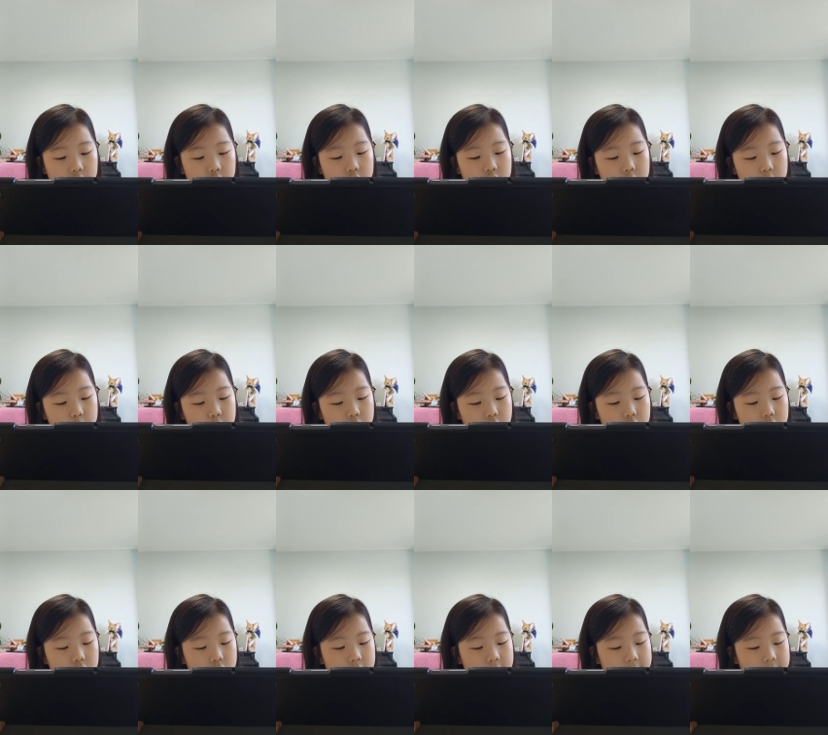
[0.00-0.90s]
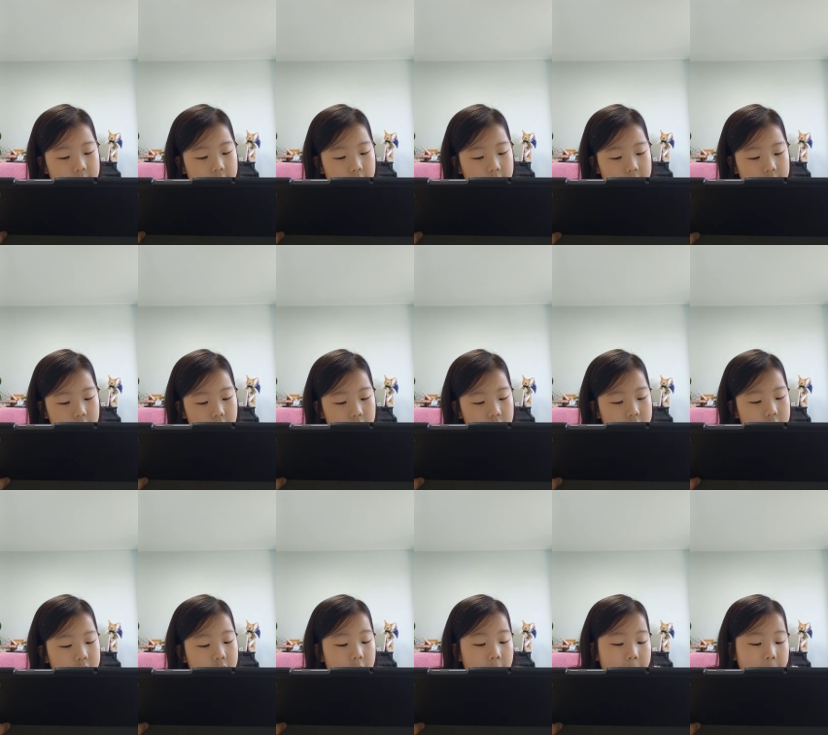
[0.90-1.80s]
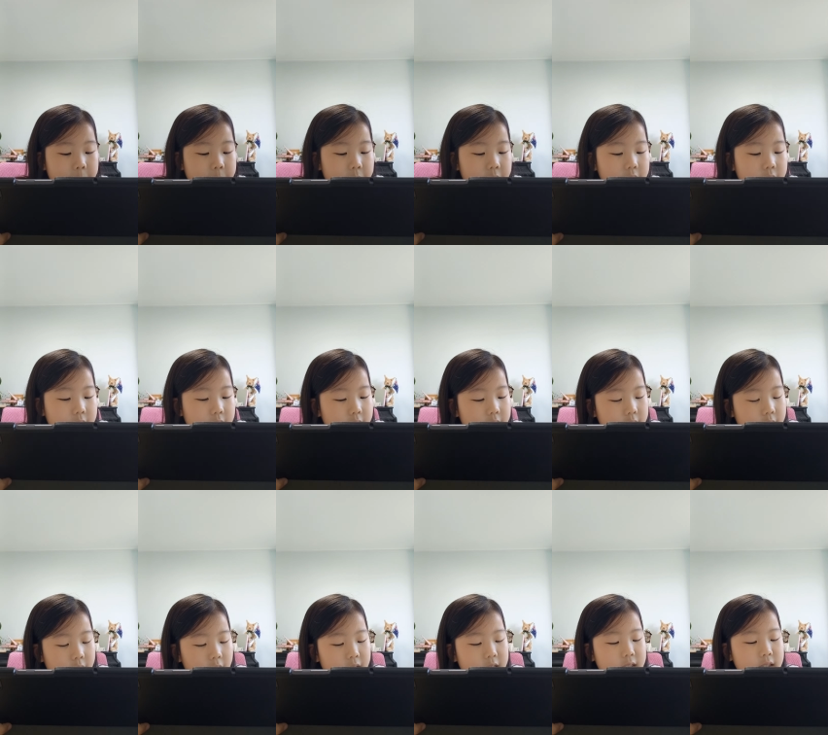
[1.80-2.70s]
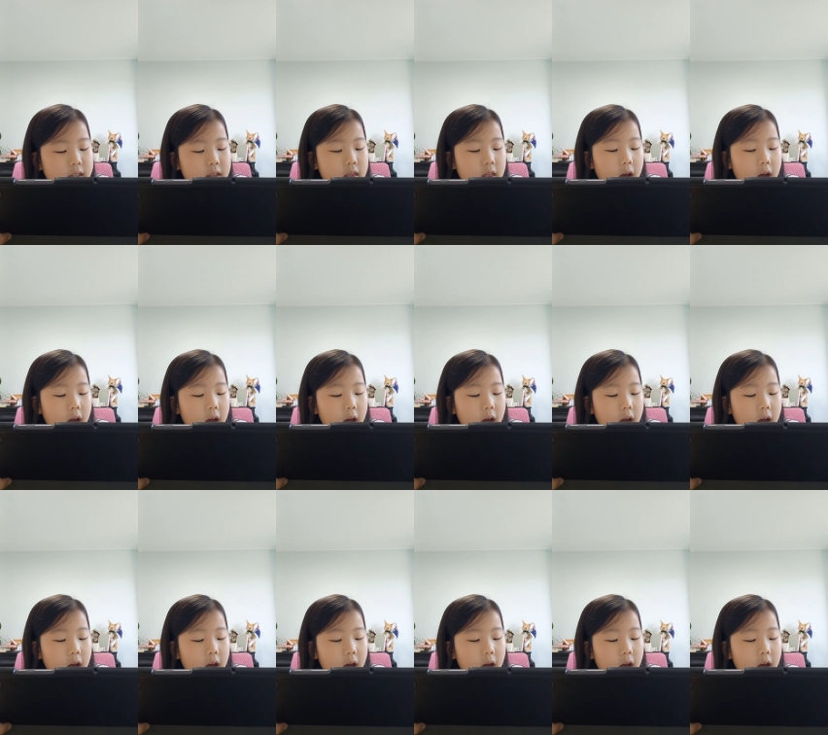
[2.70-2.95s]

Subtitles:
She would use it as a guest